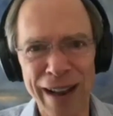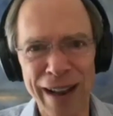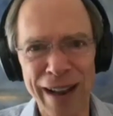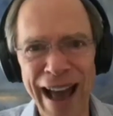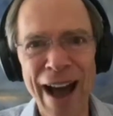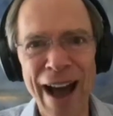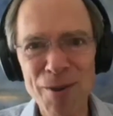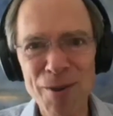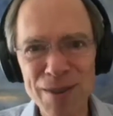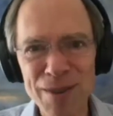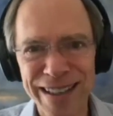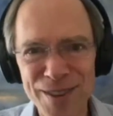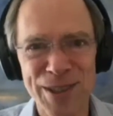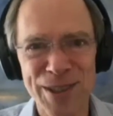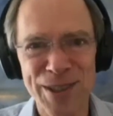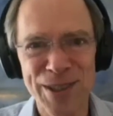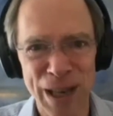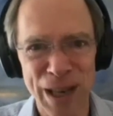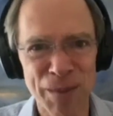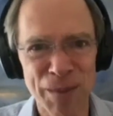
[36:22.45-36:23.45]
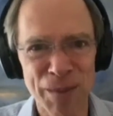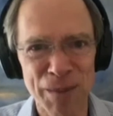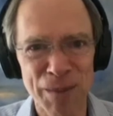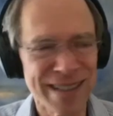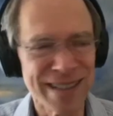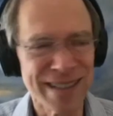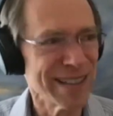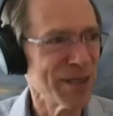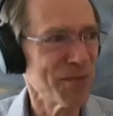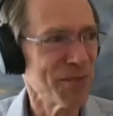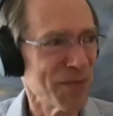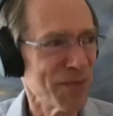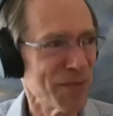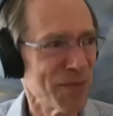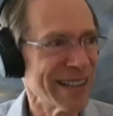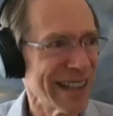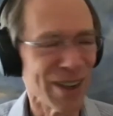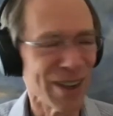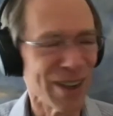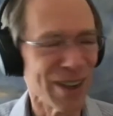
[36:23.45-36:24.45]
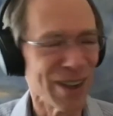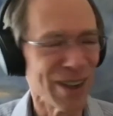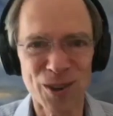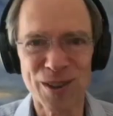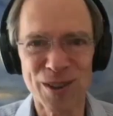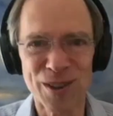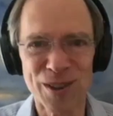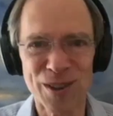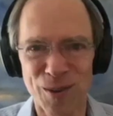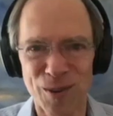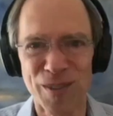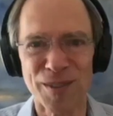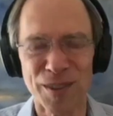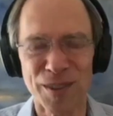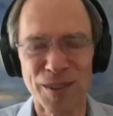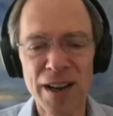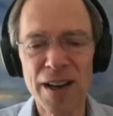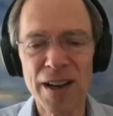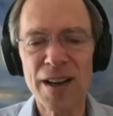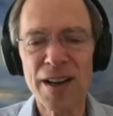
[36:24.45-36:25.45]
how did the chimpanzee, chimpanzee get hold of the revolver?